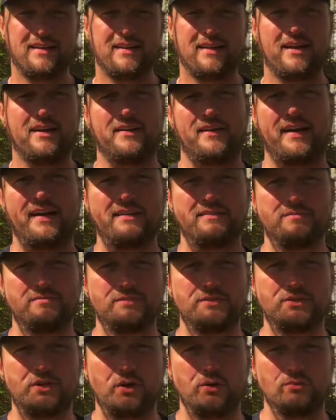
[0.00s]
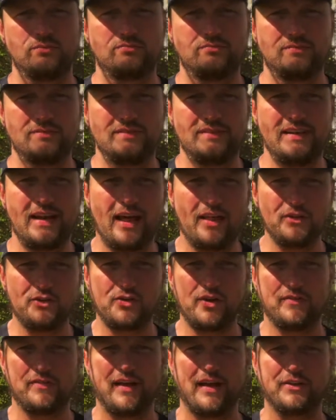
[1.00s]
All right, so now that
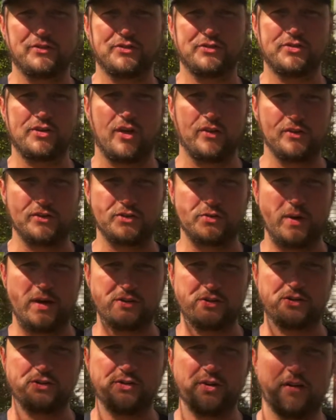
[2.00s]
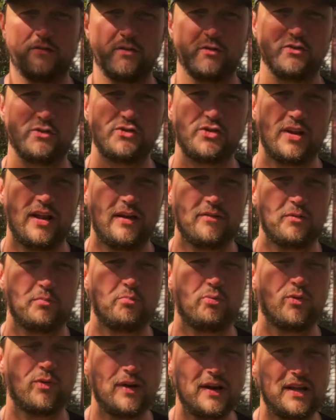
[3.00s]
you have the answers to all these questions, you should have a
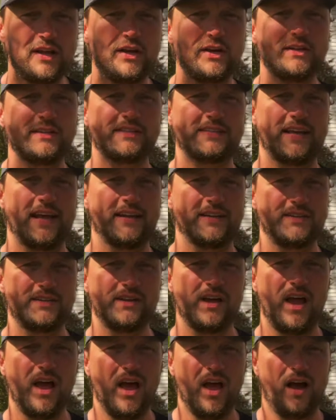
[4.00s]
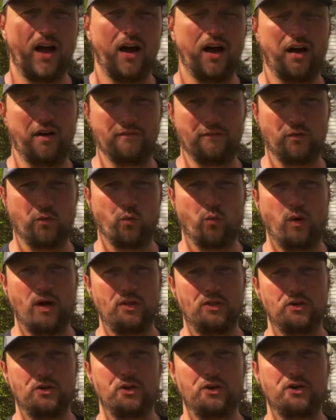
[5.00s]
pretty good sense of
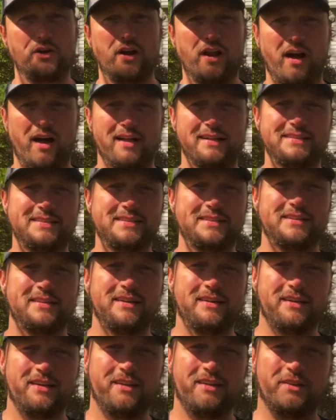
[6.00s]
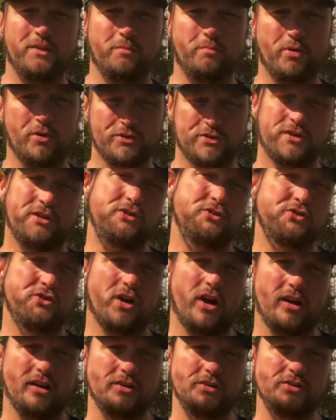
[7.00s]
whether or not the person that you're
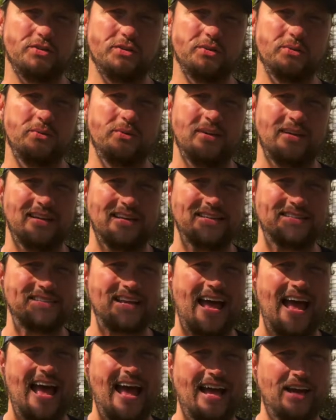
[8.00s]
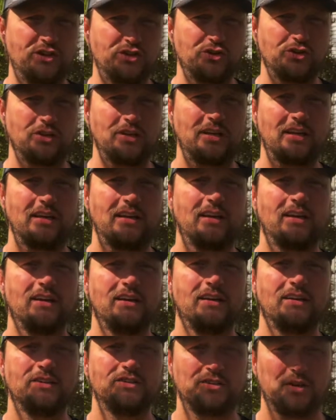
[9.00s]
talking to is actually
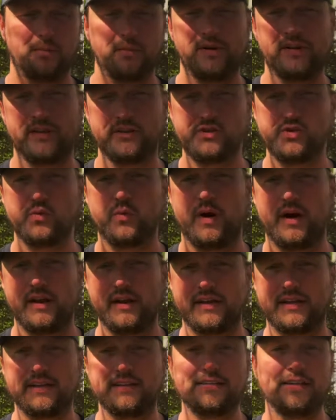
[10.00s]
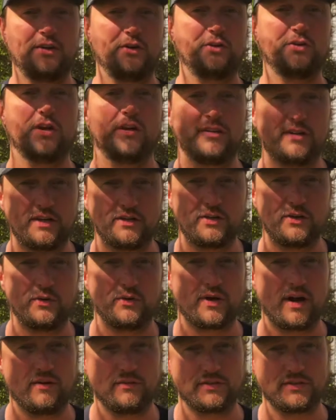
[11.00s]
somebody that you want to continue a
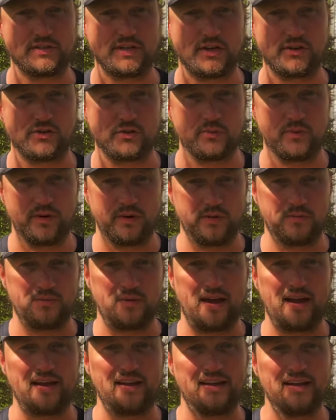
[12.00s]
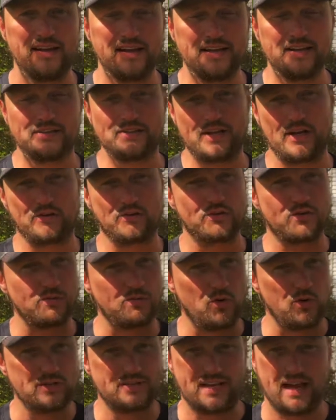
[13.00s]
conversation with, right? Schedule some
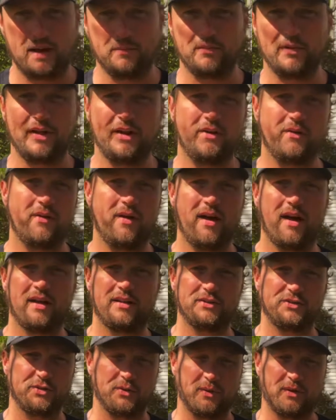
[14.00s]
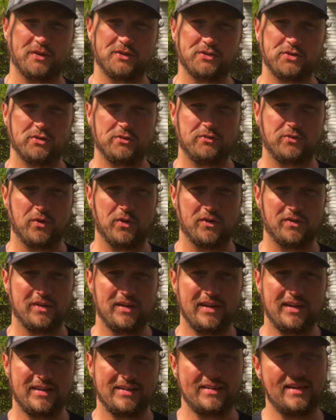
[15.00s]
more time later on, so on and so forth.
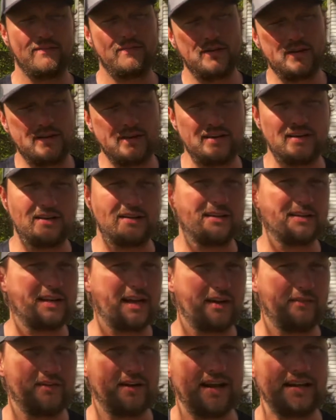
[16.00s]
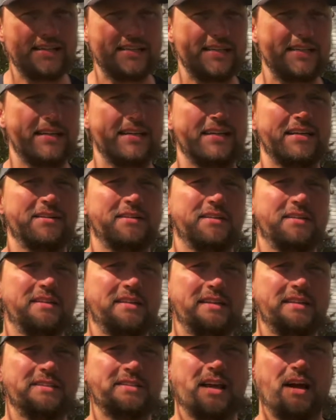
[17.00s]
To give you kind of an idea,
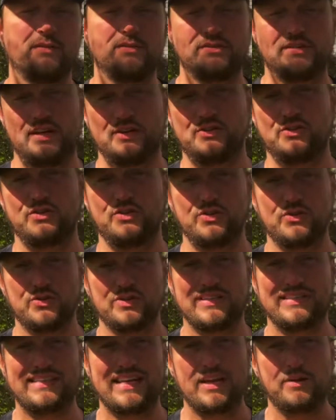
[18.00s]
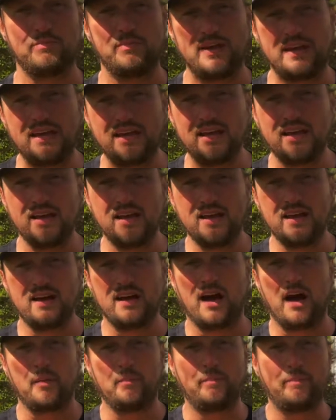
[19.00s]
these conversations usually take me
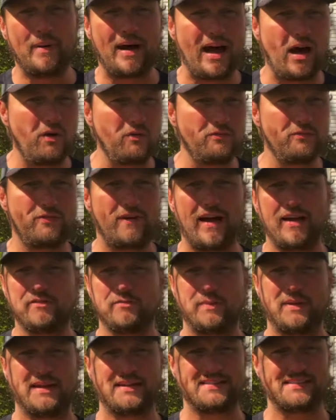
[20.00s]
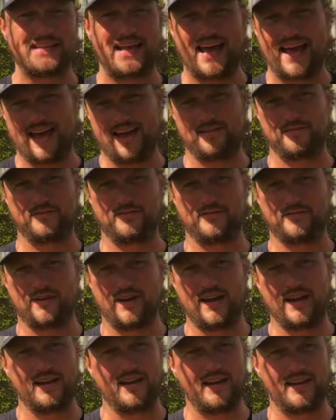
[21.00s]
about 5 minutes to have,
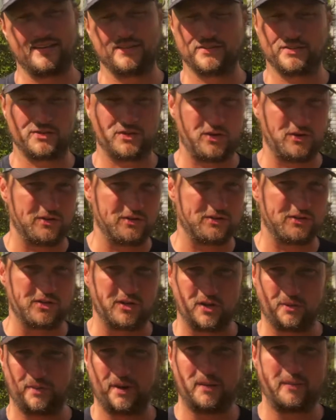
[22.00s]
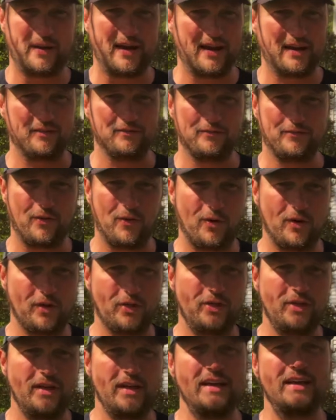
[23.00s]
right? And so there's a little bit of back and
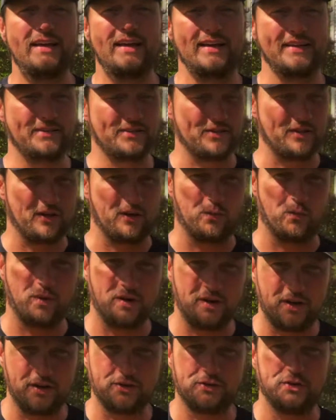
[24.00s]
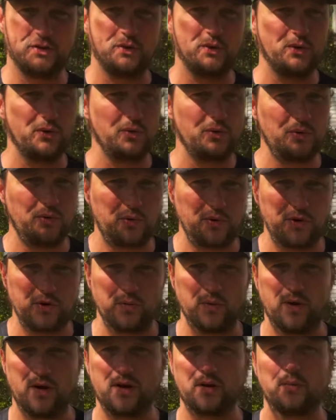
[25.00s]
forth. It's the what do you do, who you're
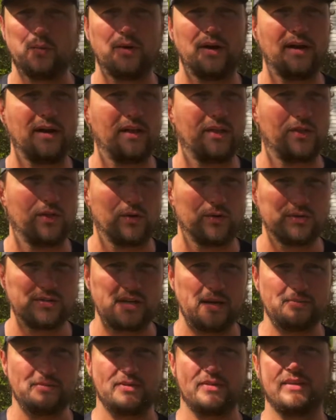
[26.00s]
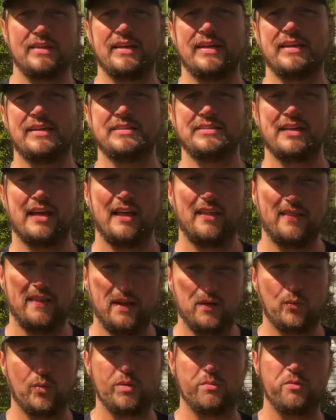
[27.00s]
working with, those types of things, and
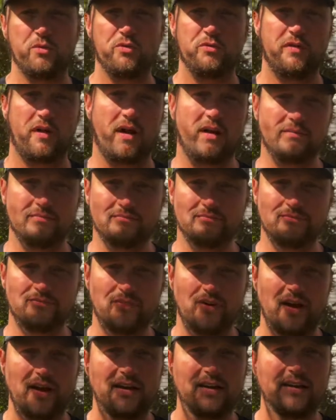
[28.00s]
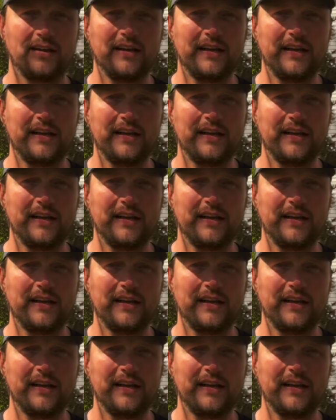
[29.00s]
then we move on, right?